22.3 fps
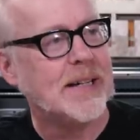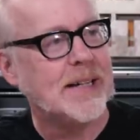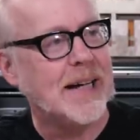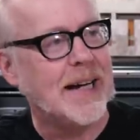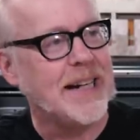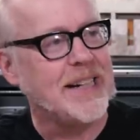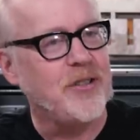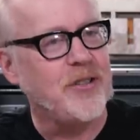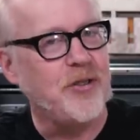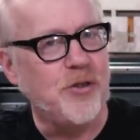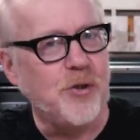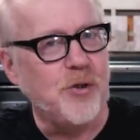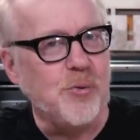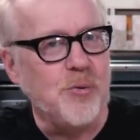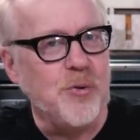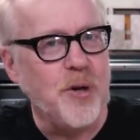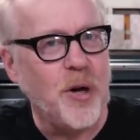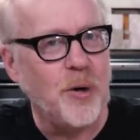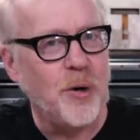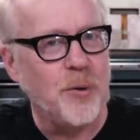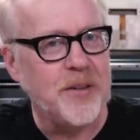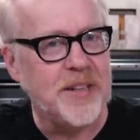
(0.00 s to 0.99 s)
I do
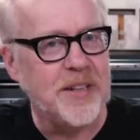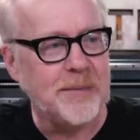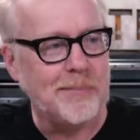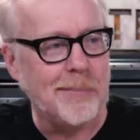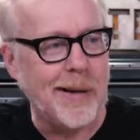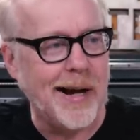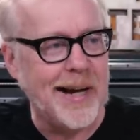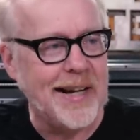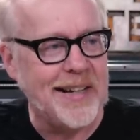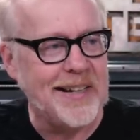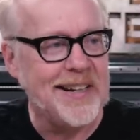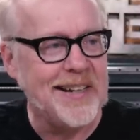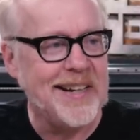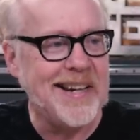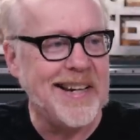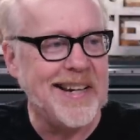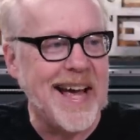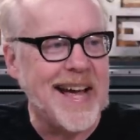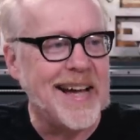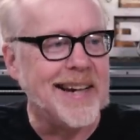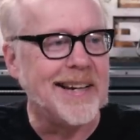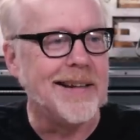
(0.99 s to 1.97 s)
know that my
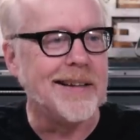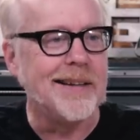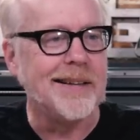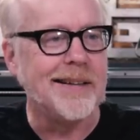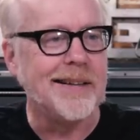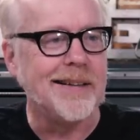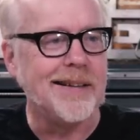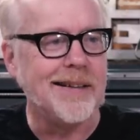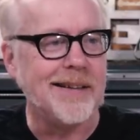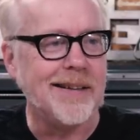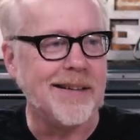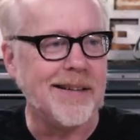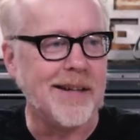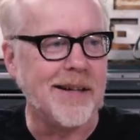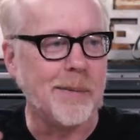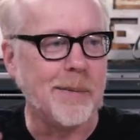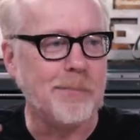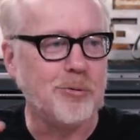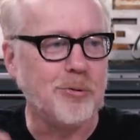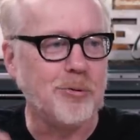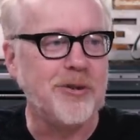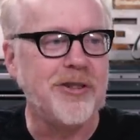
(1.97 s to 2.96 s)
net
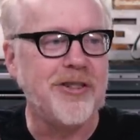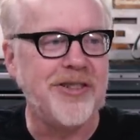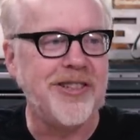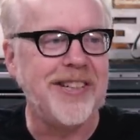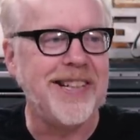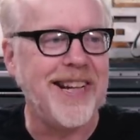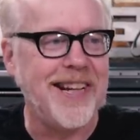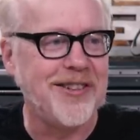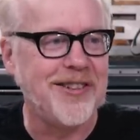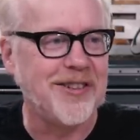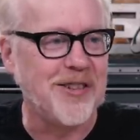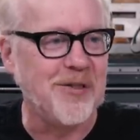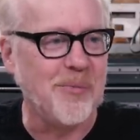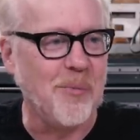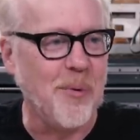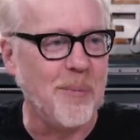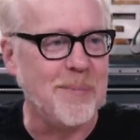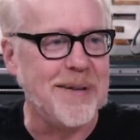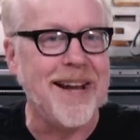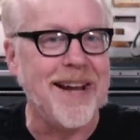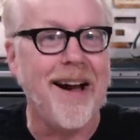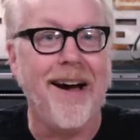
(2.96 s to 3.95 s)
appreciation will
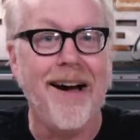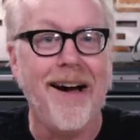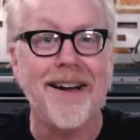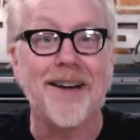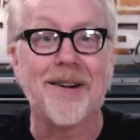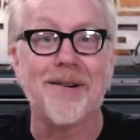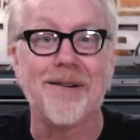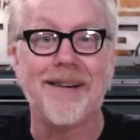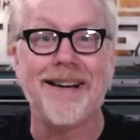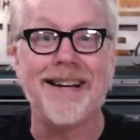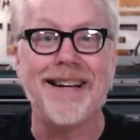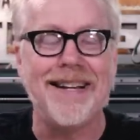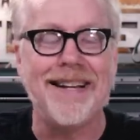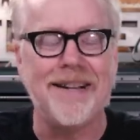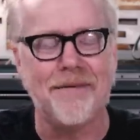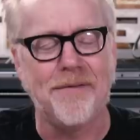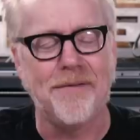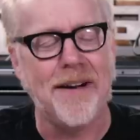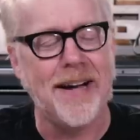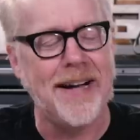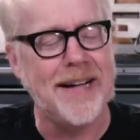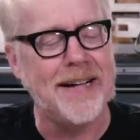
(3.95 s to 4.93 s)
be higher
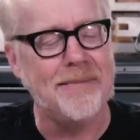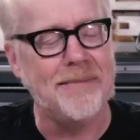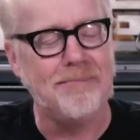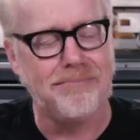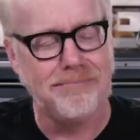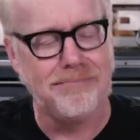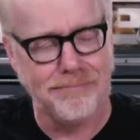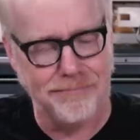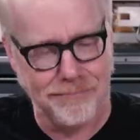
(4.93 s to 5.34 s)
if I